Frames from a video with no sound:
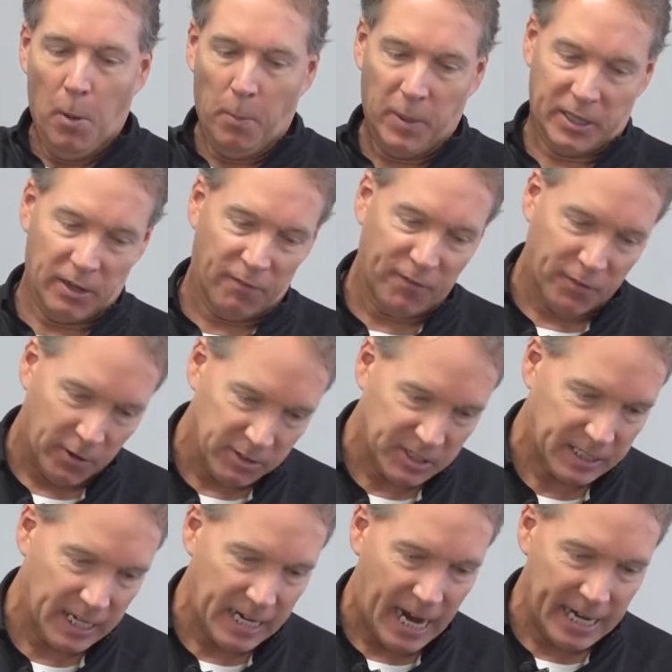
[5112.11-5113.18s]
but the
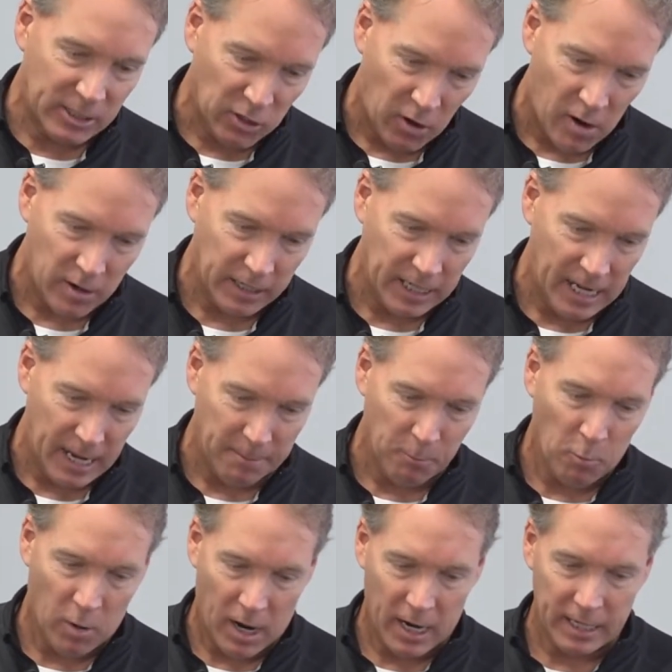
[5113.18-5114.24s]
first thing I taught him
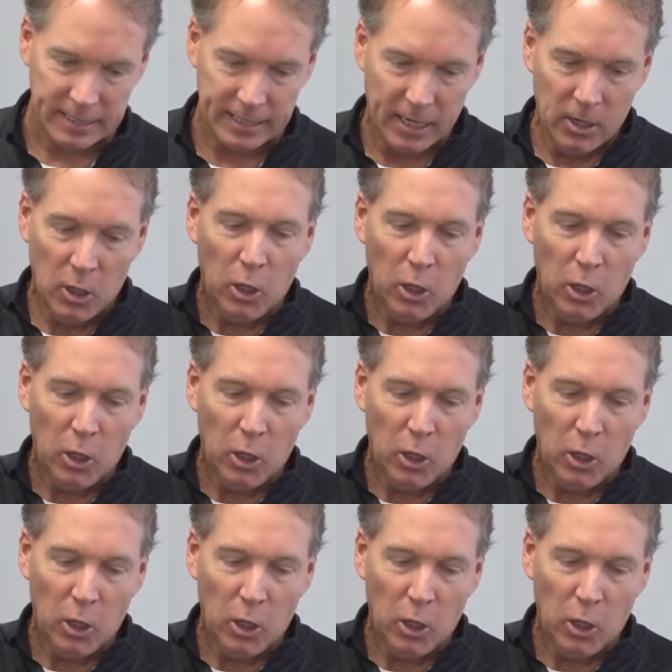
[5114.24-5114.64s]
was,